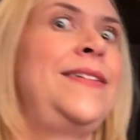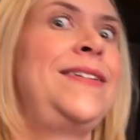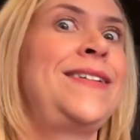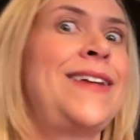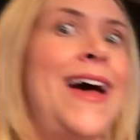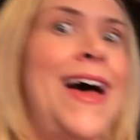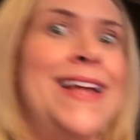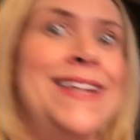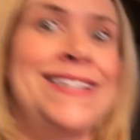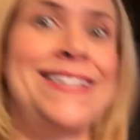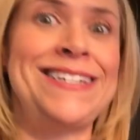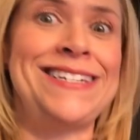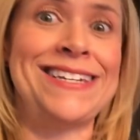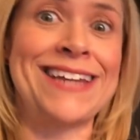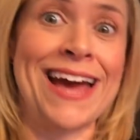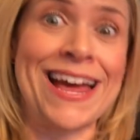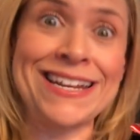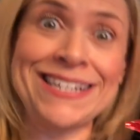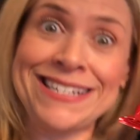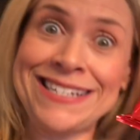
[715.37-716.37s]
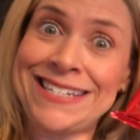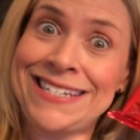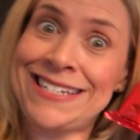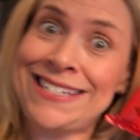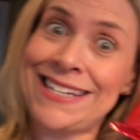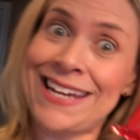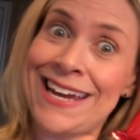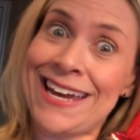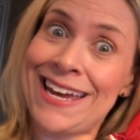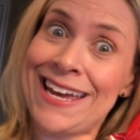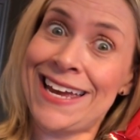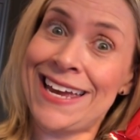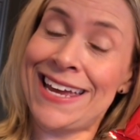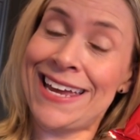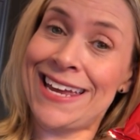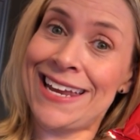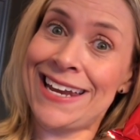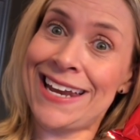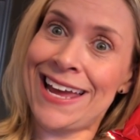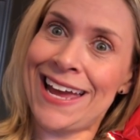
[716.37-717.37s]
Dun, dun,
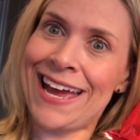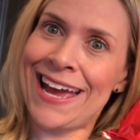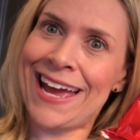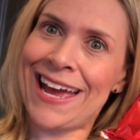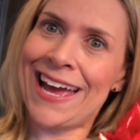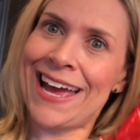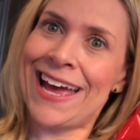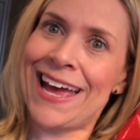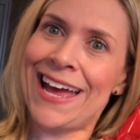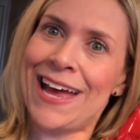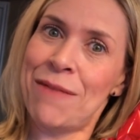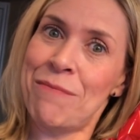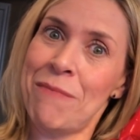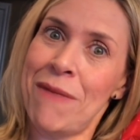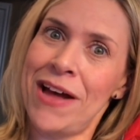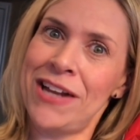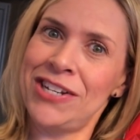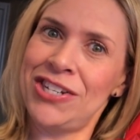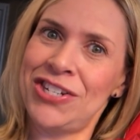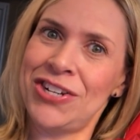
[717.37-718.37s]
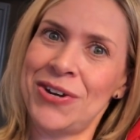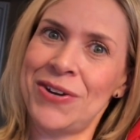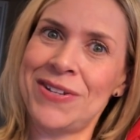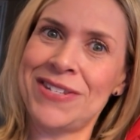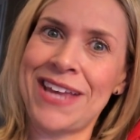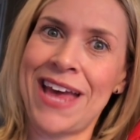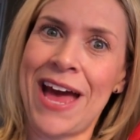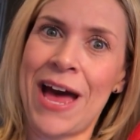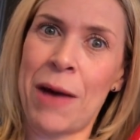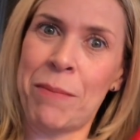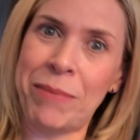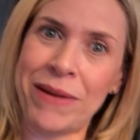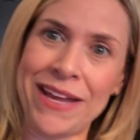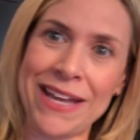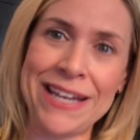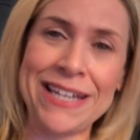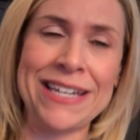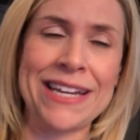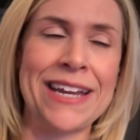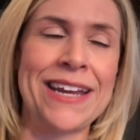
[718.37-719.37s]
dun. Munchos
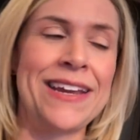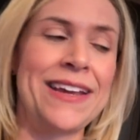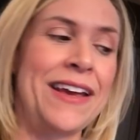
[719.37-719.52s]
happened.